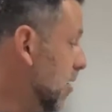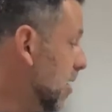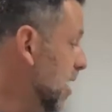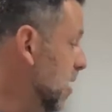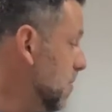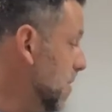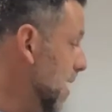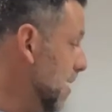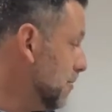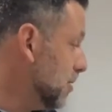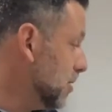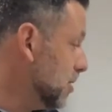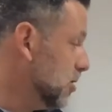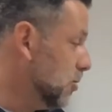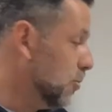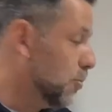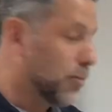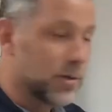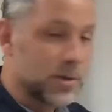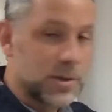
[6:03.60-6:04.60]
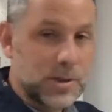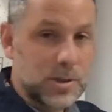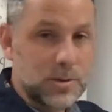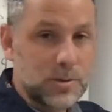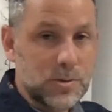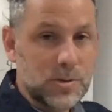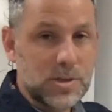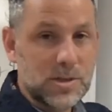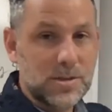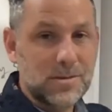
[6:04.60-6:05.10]
going to be able to
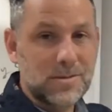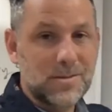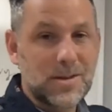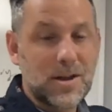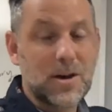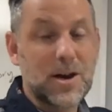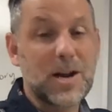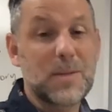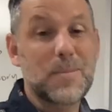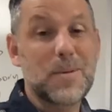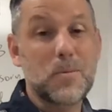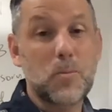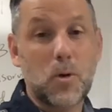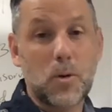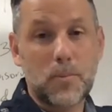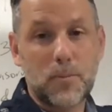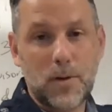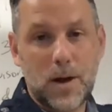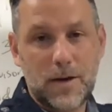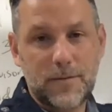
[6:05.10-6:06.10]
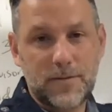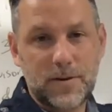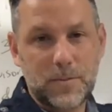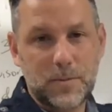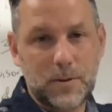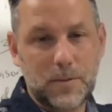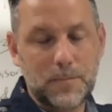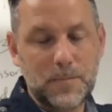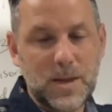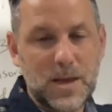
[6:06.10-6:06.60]
produce, they're going to be more
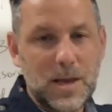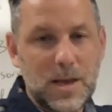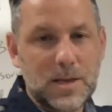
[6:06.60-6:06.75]
profitable.